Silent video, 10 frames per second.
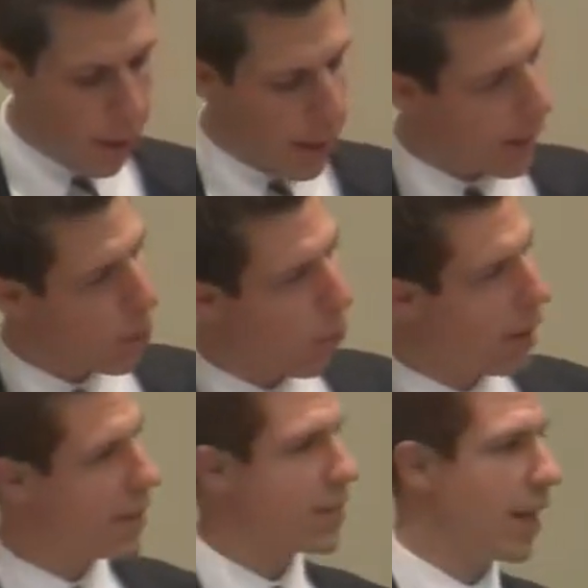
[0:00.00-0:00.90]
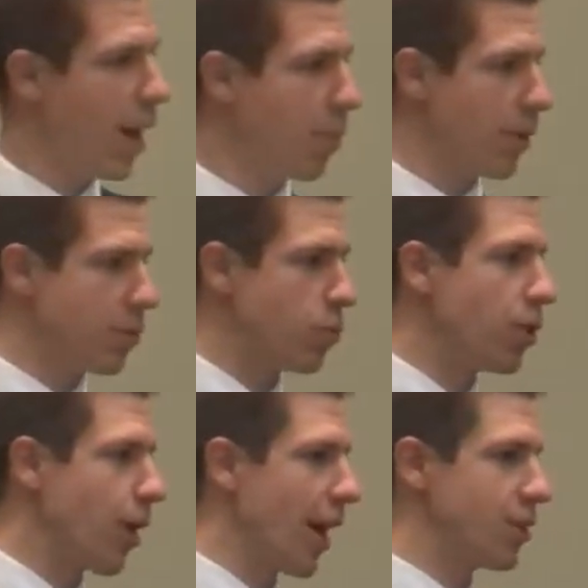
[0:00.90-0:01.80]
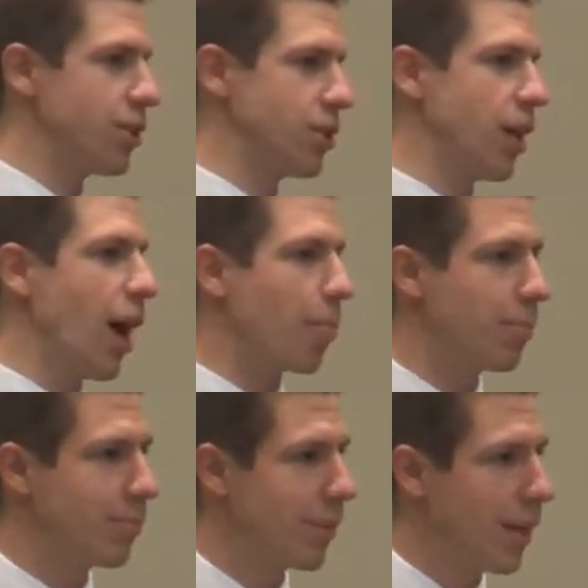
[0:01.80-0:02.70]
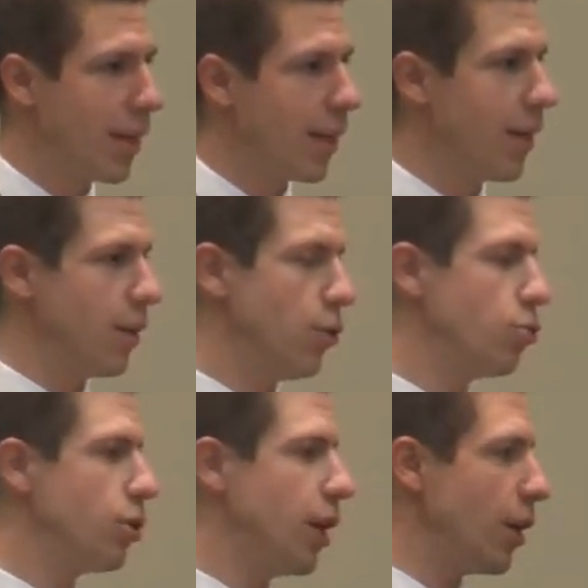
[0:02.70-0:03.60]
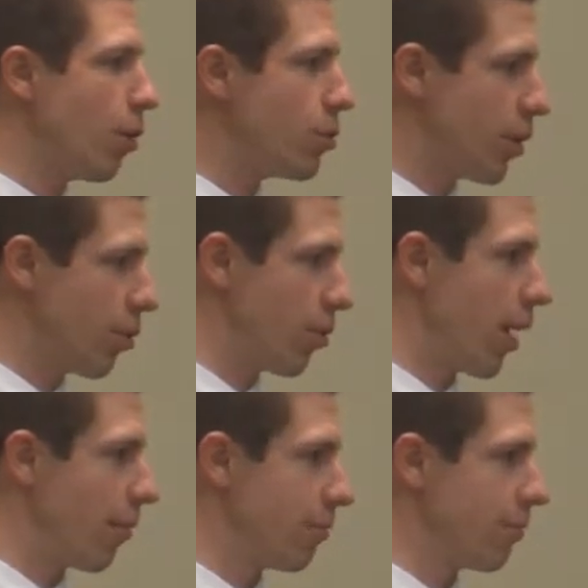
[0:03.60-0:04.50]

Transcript: And when this happens, when they're asked to stop, usually it goes underground.